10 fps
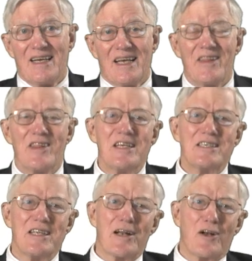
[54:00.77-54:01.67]
and
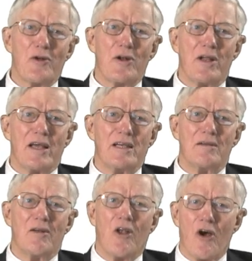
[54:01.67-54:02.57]
these included a
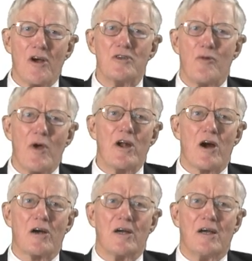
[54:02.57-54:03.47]
large
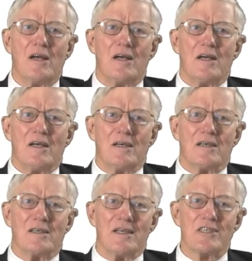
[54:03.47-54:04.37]
radar
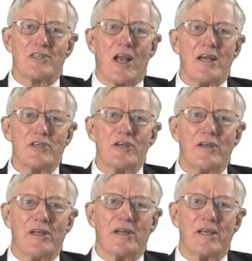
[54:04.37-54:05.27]

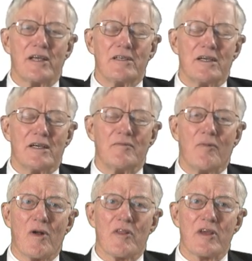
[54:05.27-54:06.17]
installation in
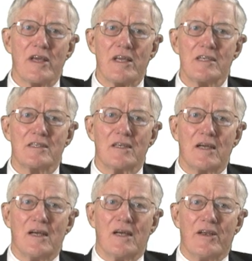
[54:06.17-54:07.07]
one of the keys
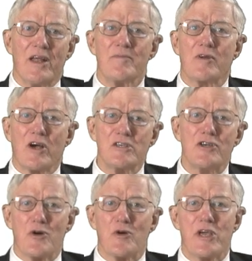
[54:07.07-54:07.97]
named
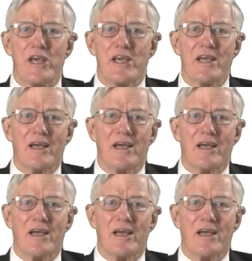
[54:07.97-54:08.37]
Cudjoe Key.